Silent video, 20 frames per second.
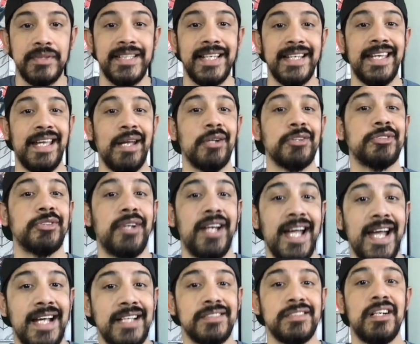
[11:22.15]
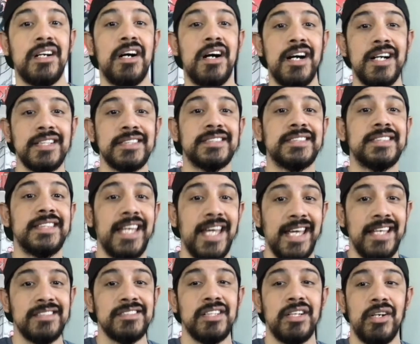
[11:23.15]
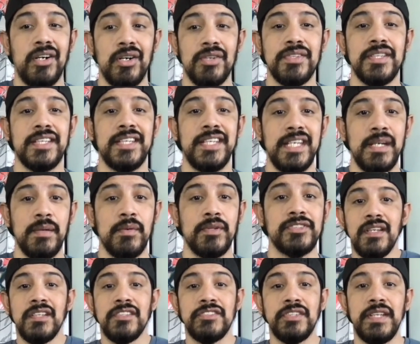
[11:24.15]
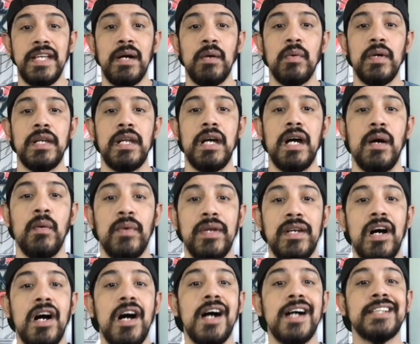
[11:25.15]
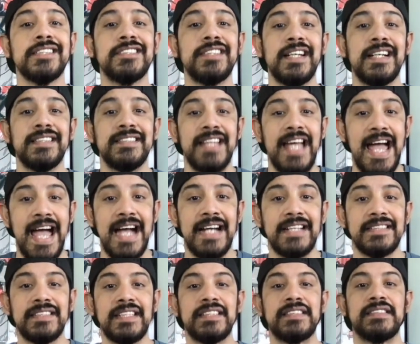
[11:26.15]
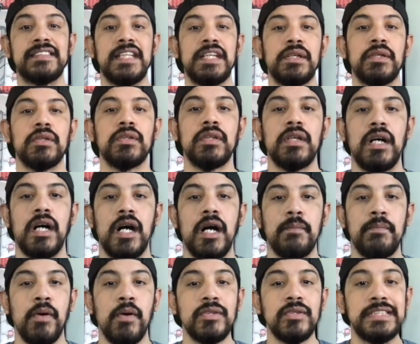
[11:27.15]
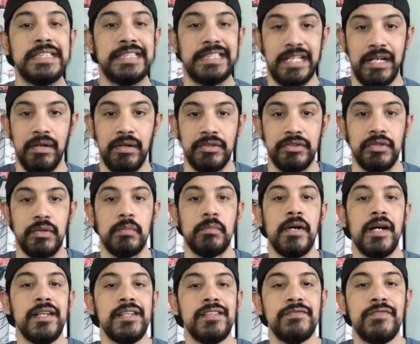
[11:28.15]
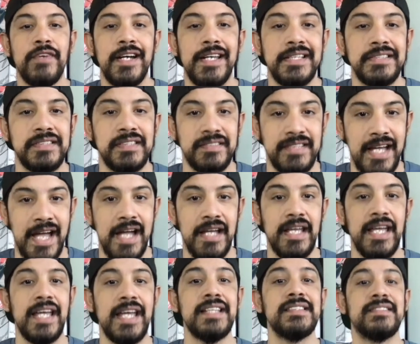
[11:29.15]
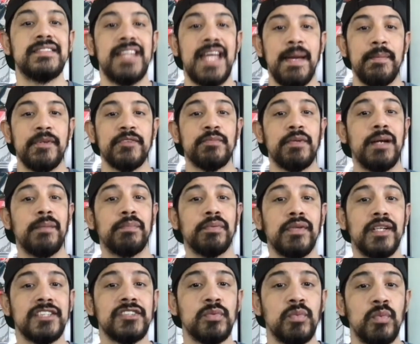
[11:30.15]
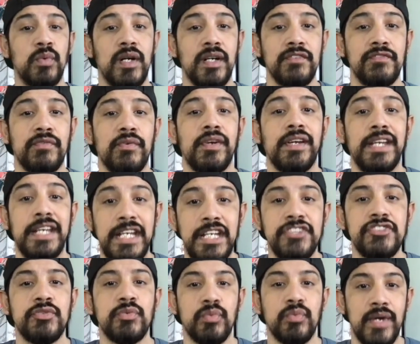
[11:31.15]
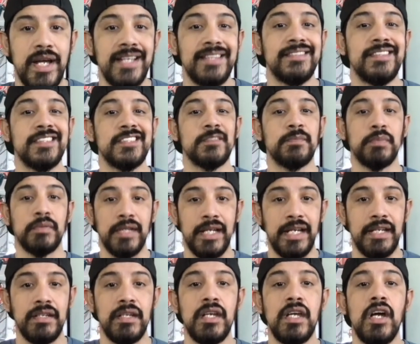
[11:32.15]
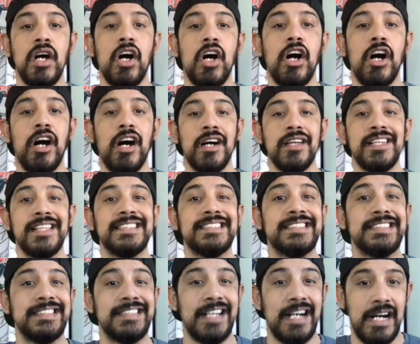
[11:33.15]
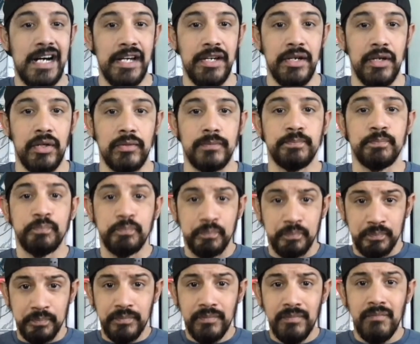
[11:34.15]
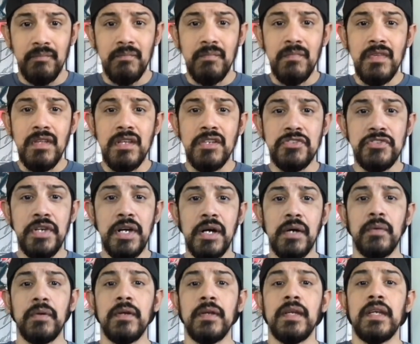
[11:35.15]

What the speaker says: character has. Ox gains all the keywords. So now when Ox attacks a single opposing character, modify his attack and damage by +1 for each red displayed on its dial. So